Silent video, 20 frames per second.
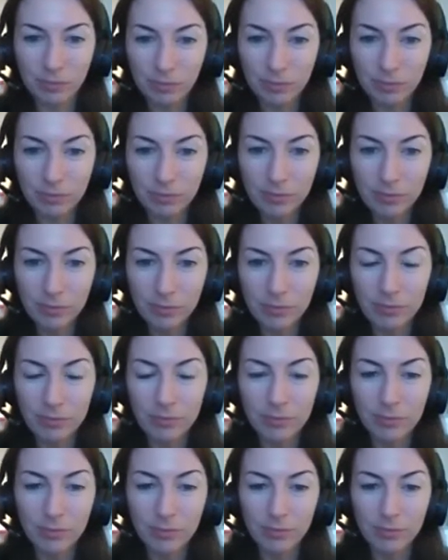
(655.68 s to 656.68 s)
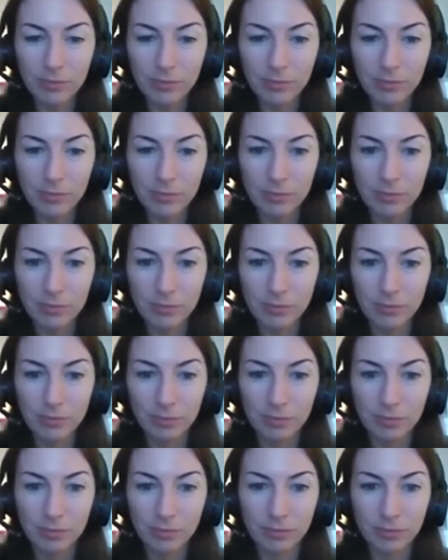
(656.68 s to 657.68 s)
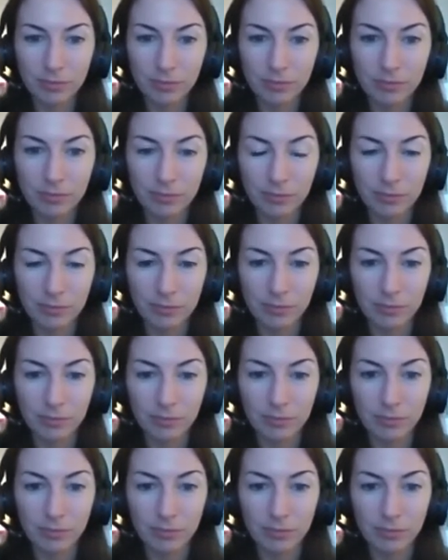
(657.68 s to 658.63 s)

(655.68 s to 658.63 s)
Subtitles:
This person isn't speaking.